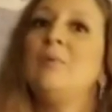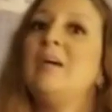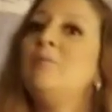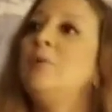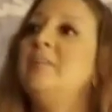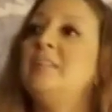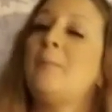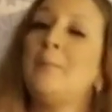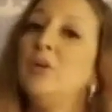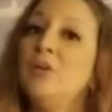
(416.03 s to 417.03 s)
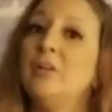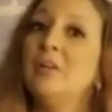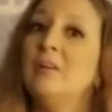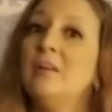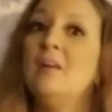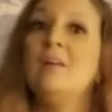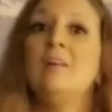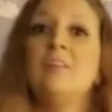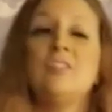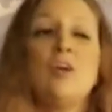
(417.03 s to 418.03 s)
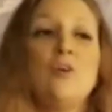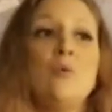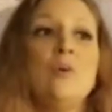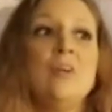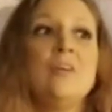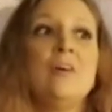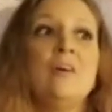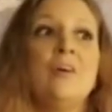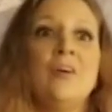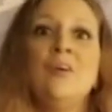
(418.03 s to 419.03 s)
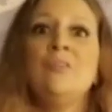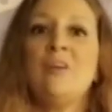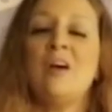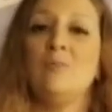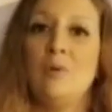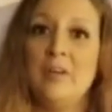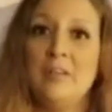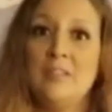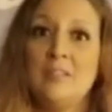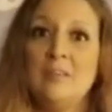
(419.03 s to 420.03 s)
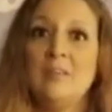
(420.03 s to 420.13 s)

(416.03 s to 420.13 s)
got one that's a murder. So her thought was,